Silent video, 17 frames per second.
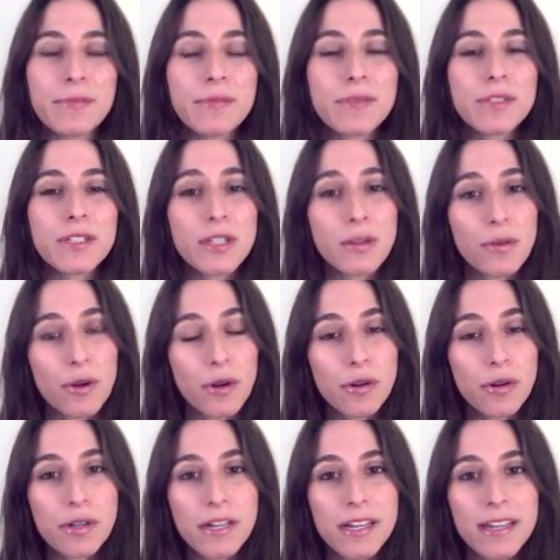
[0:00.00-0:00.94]

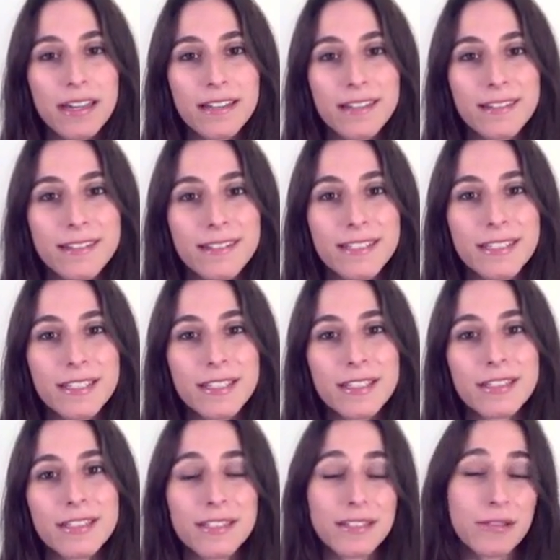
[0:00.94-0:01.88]
0 can
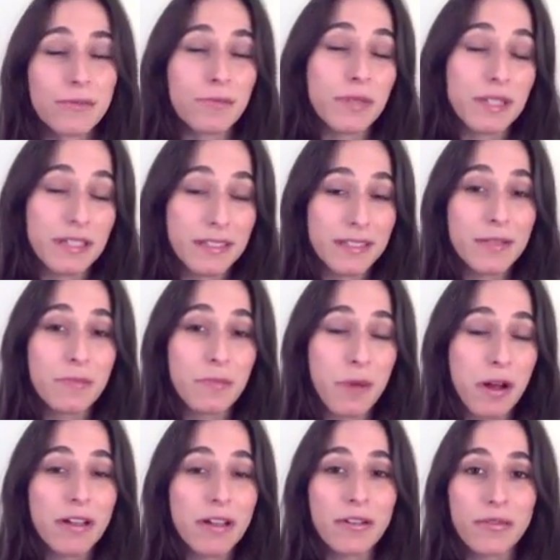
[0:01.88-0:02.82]
be
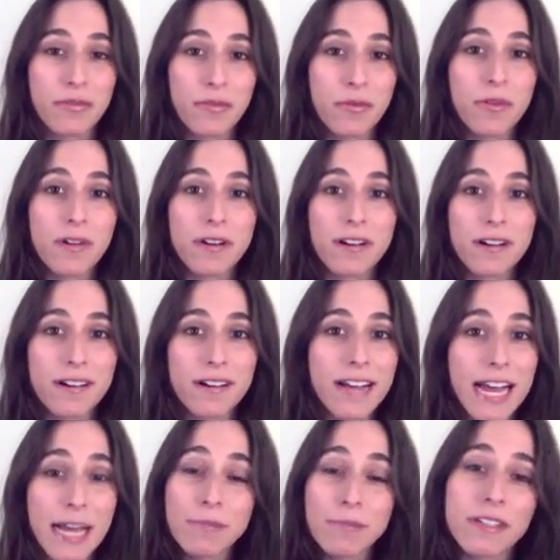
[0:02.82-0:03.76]
symbolic for
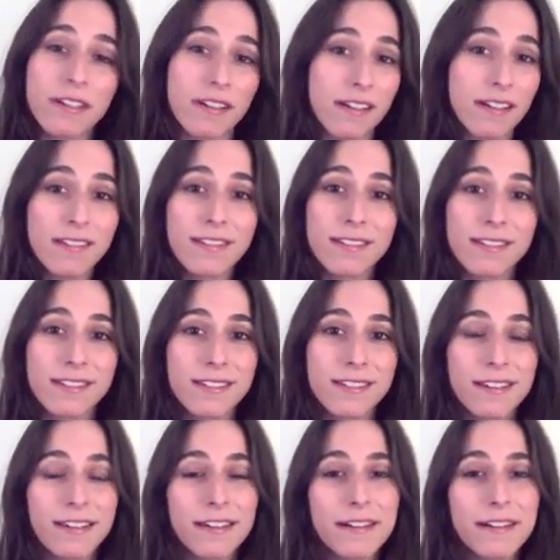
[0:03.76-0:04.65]
emptiness,